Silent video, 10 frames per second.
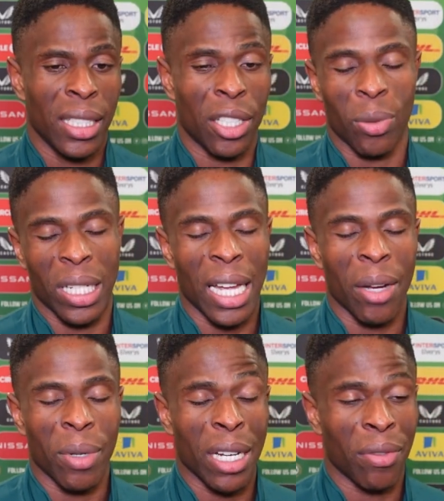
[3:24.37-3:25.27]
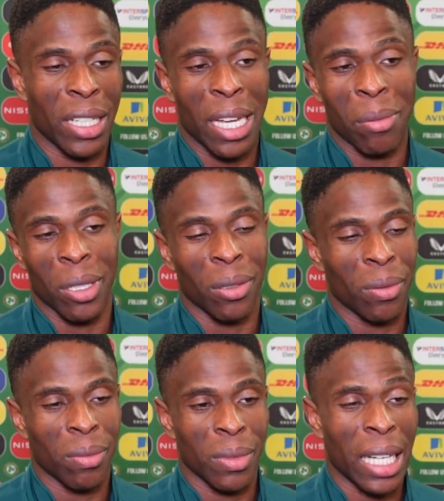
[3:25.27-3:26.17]
Yes, we can't win every game, but
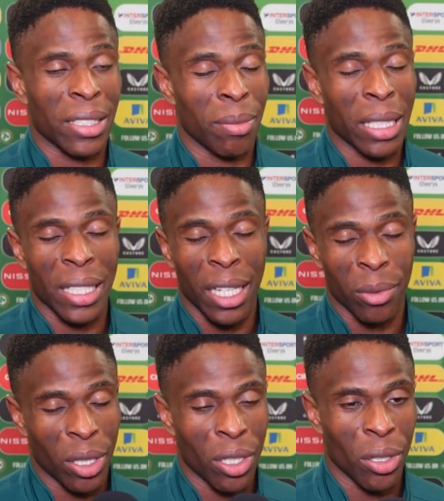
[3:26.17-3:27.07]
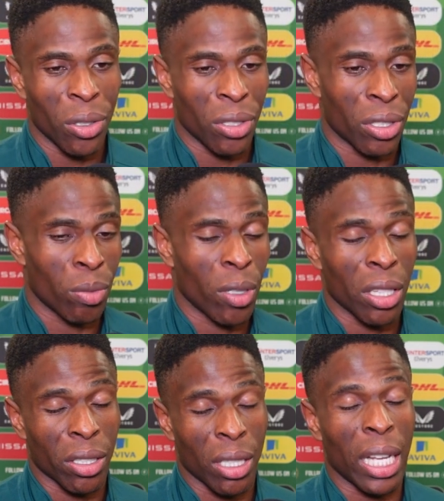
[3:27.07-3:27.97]
that's the mentality. We're going to go to
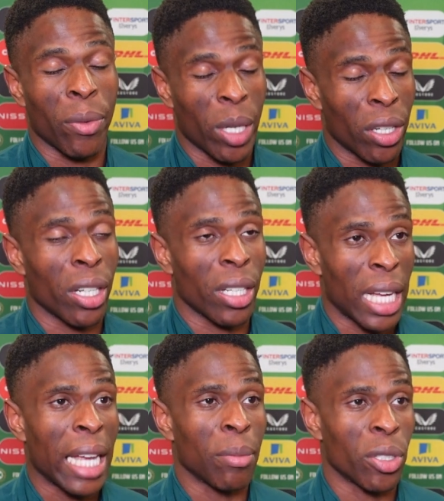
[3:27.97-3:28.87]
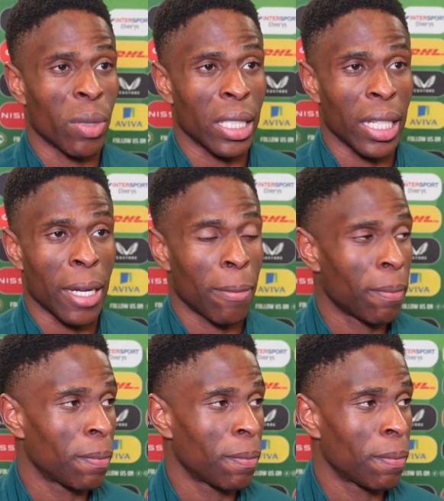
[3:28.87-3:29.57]
Gibraltar and we're going to aim to win the game.